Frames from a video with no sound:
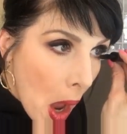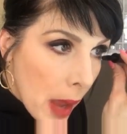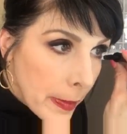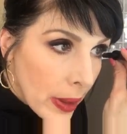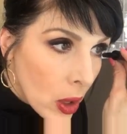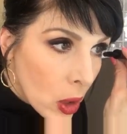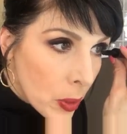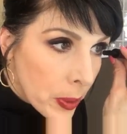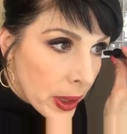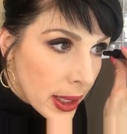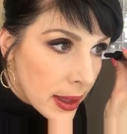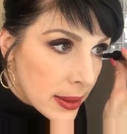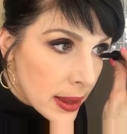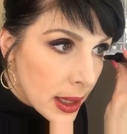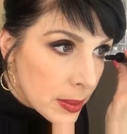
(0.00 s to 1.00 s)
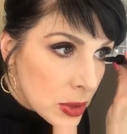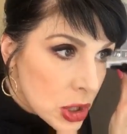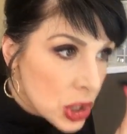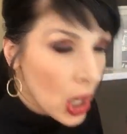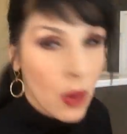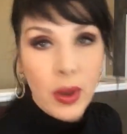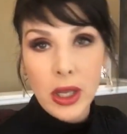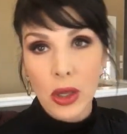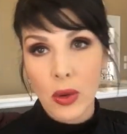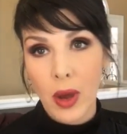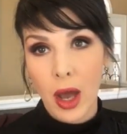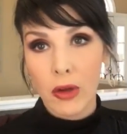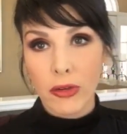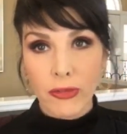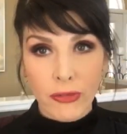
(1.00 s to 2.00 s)
I'm hoping that I'm showing you
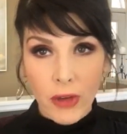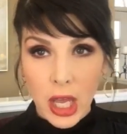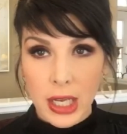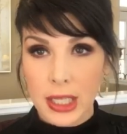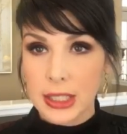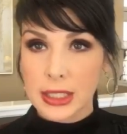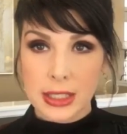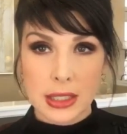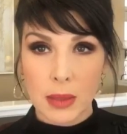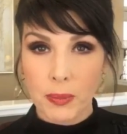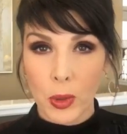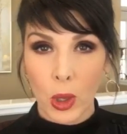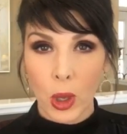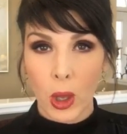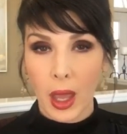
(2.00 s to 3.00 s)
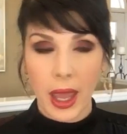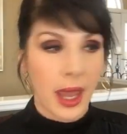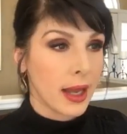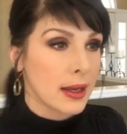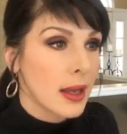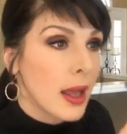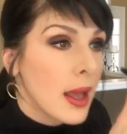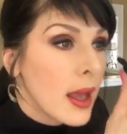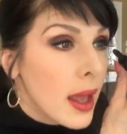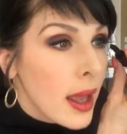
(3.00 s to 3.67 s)
how fun and simple and